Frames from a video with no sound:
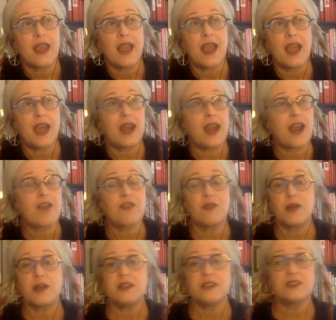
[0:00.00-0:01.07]
And
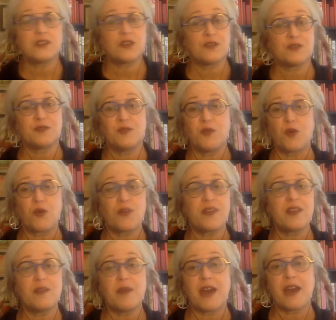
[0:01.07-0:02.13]
everybody deserves more than
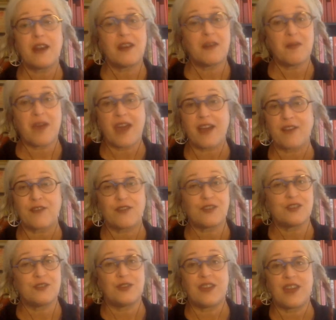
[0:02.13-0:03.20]
a pat on the back for
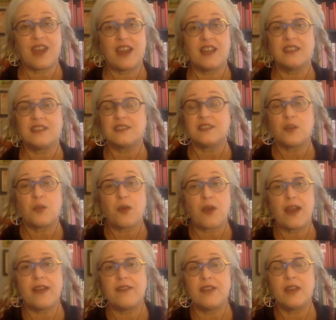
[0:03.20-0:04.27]
doing that. It is so
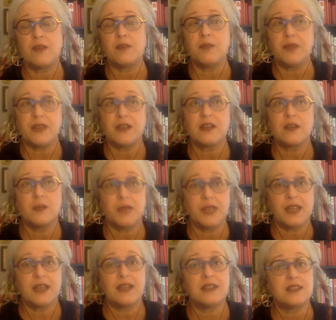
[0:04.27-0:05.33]
brave. And being a
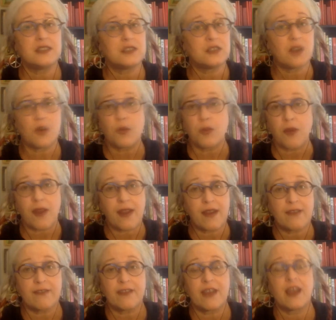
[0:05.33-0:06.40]
comedian is so
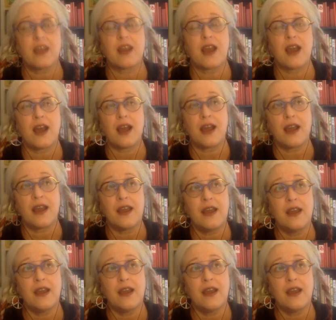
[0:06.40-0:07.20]
brave. And I